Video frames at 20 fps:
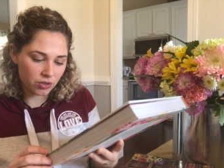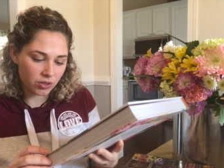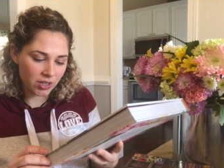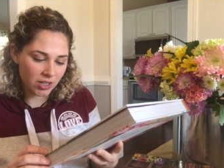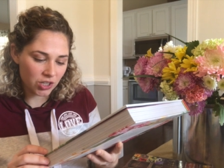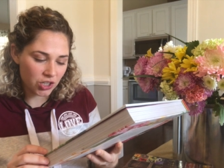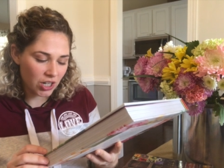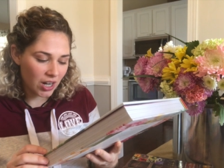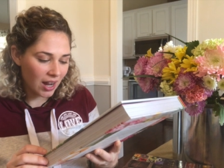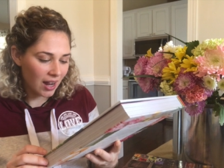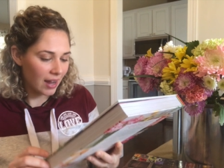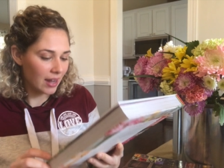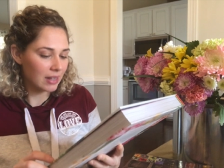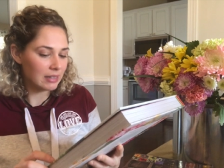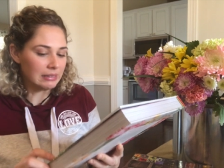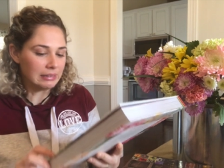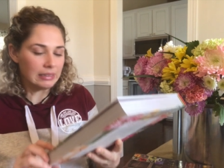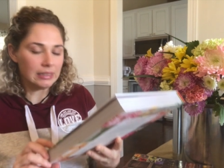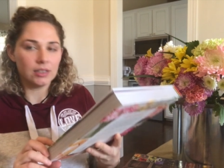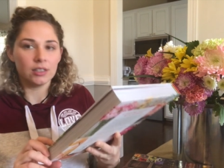Julia Chai.
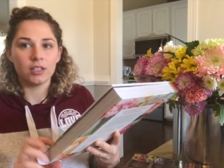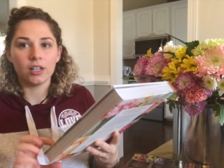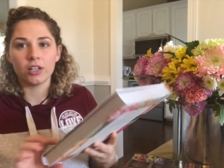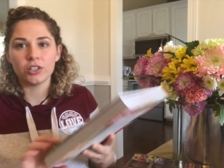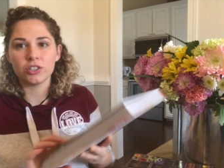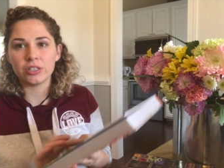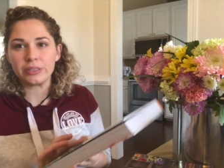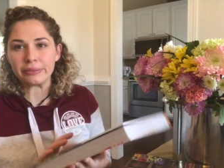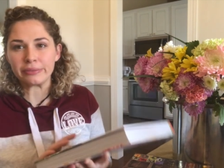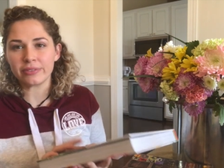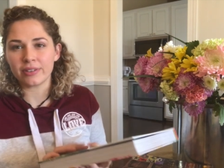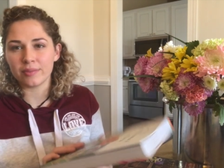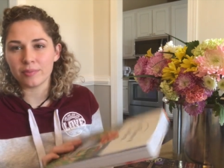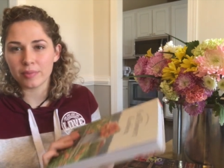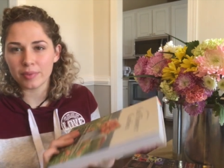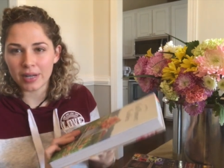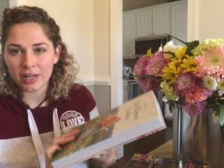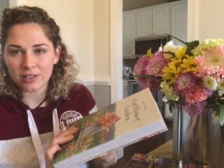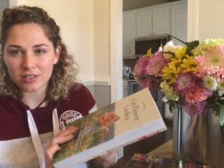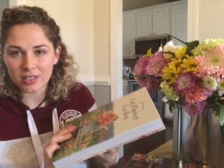Not sure if I'm
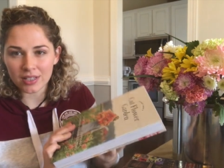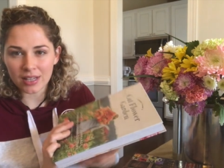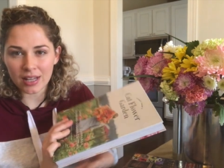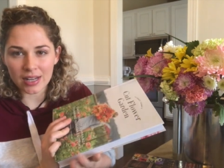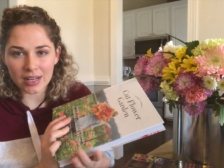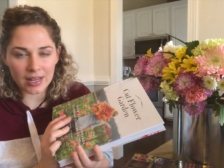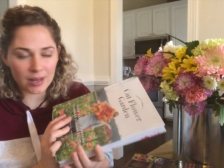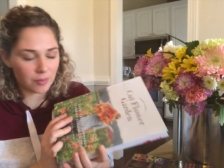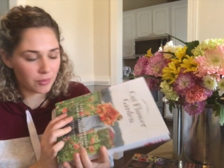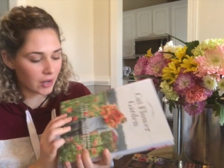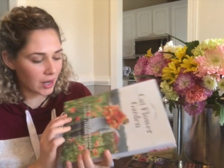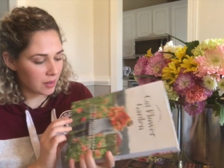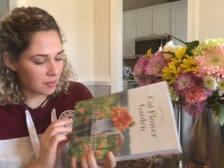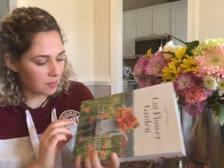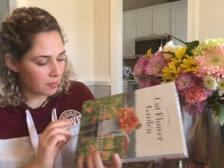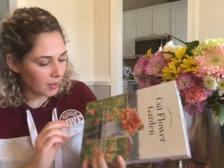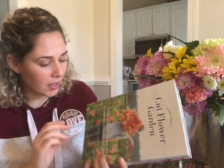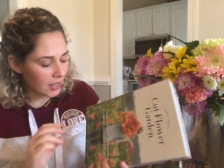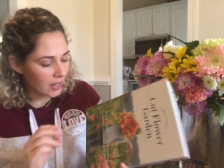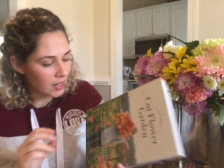pronouncing that name
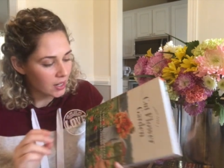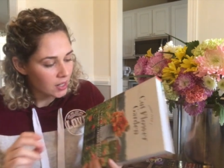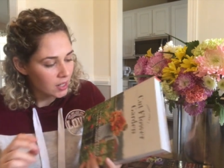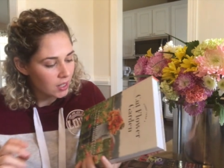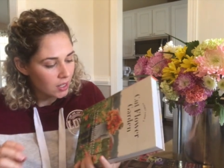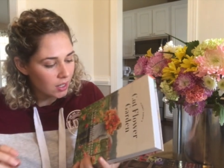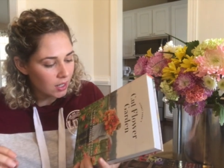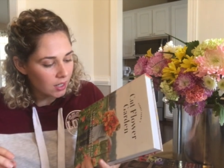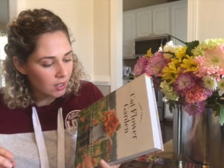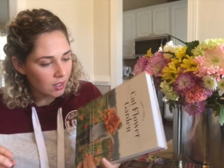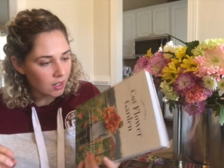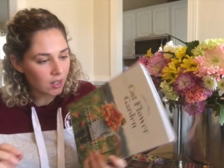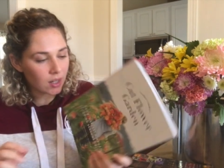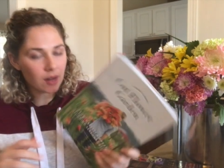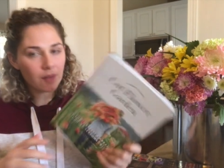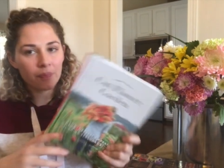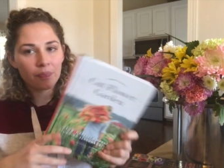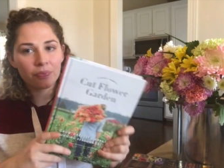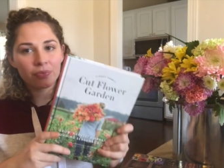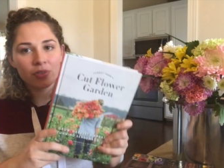right, but
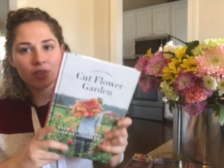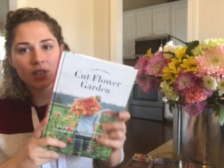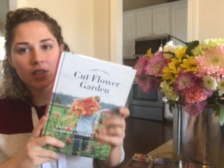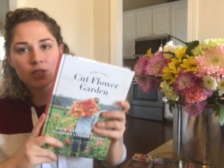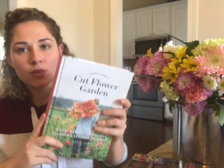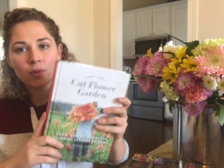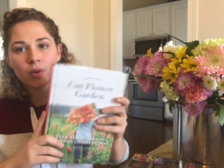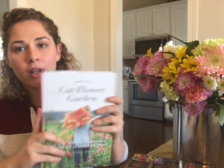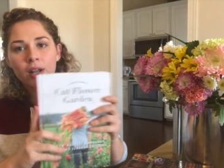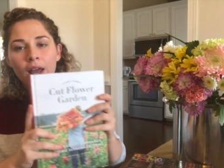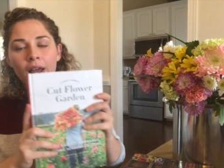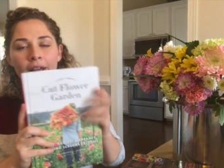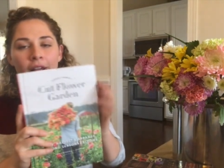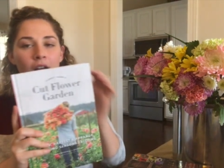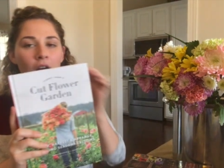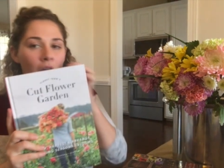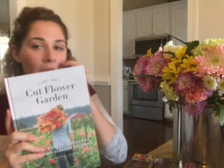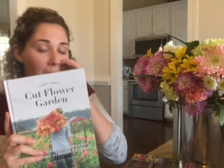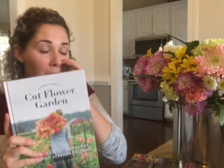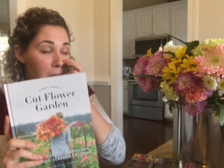this one I
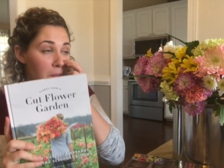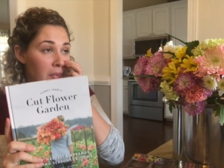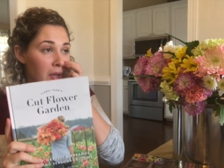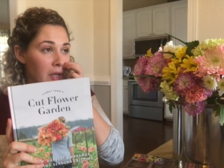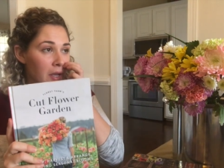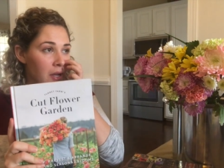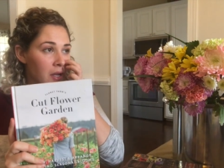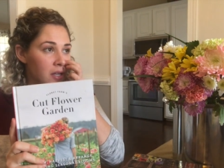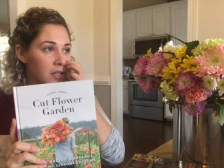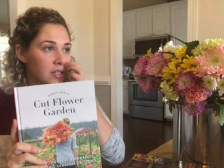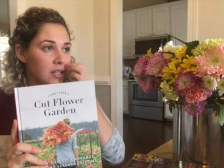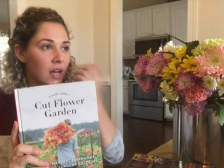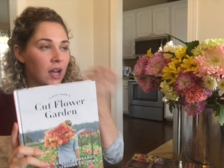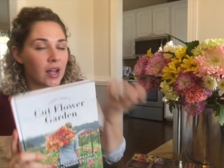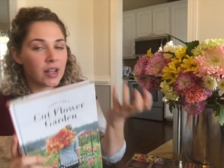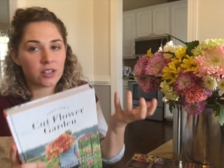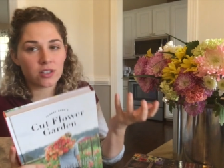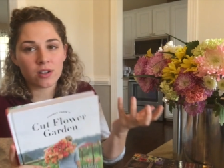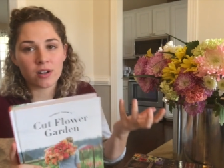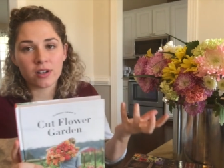got because
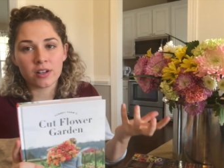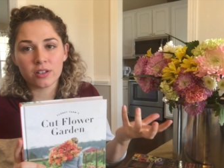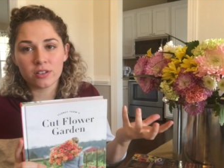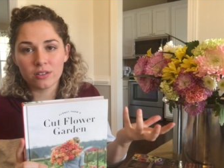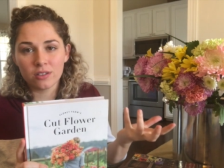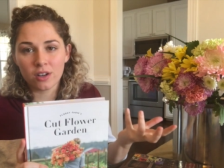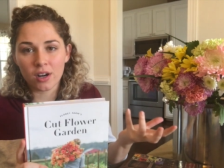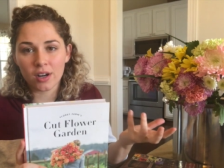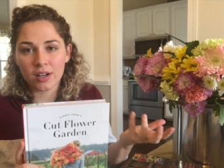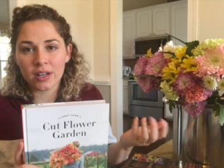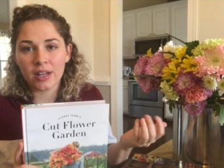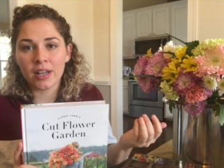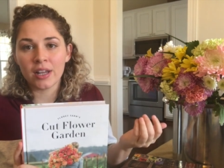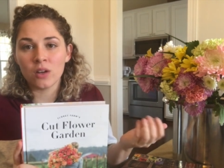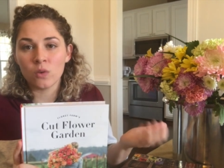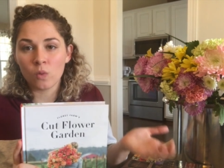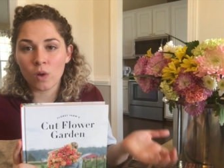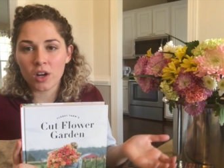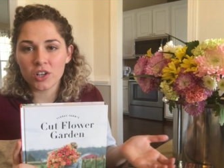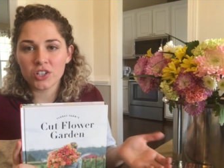I started gardening
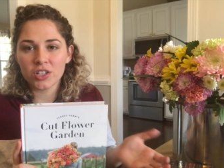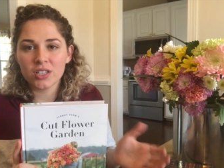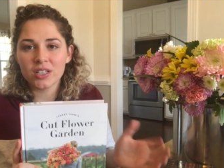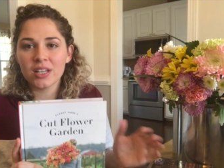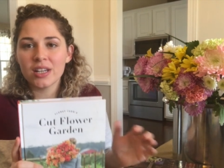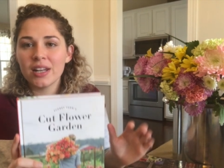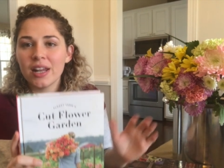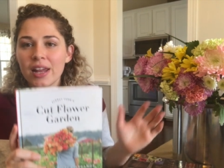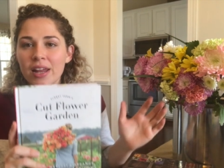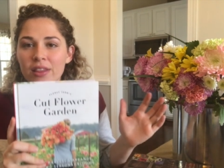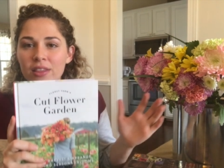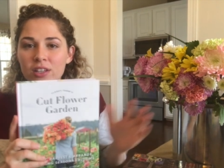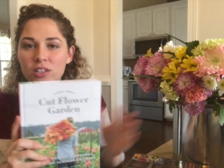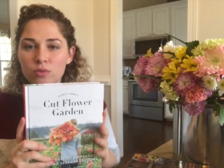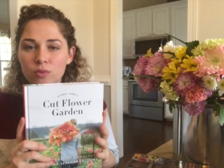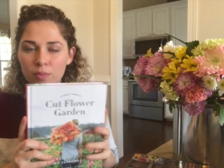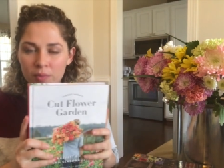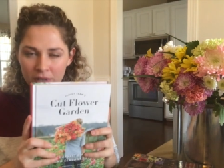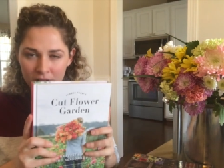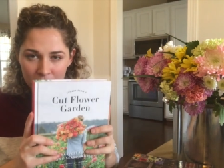in Washington, and
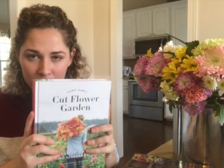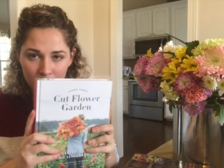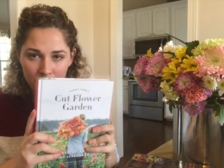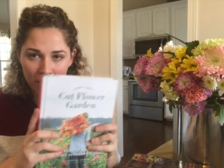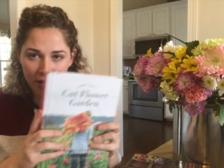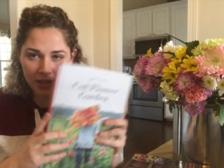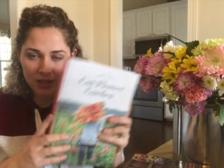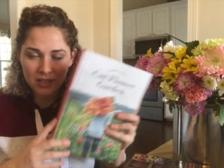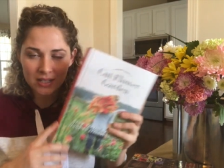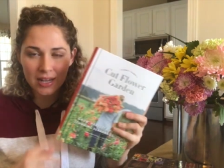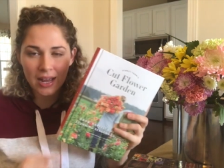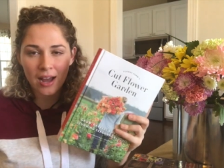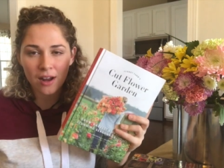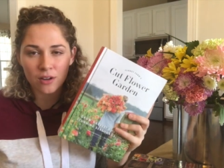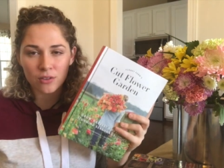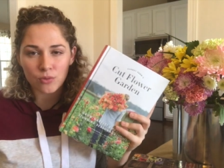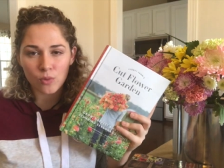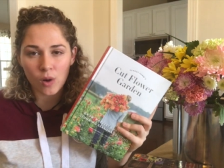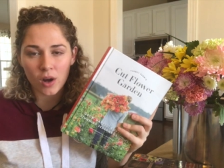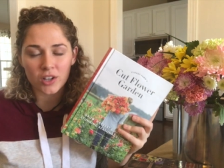this woman is based
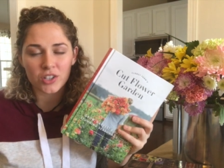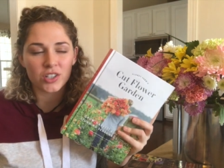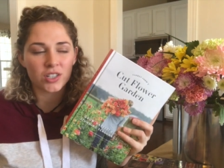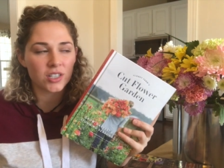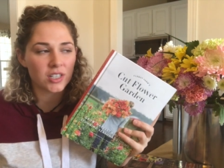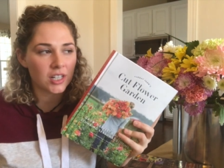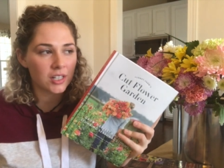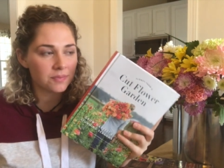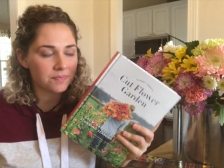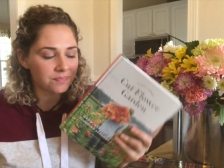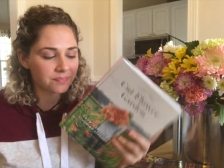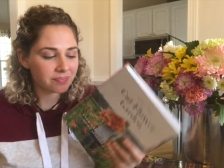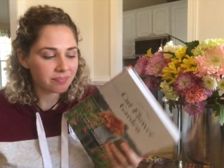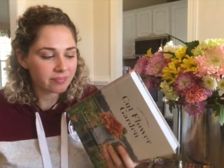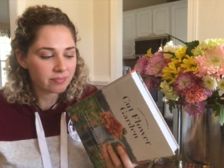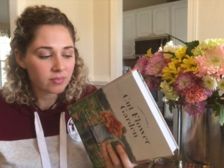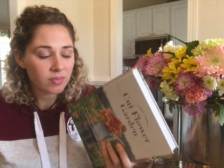out of Washington.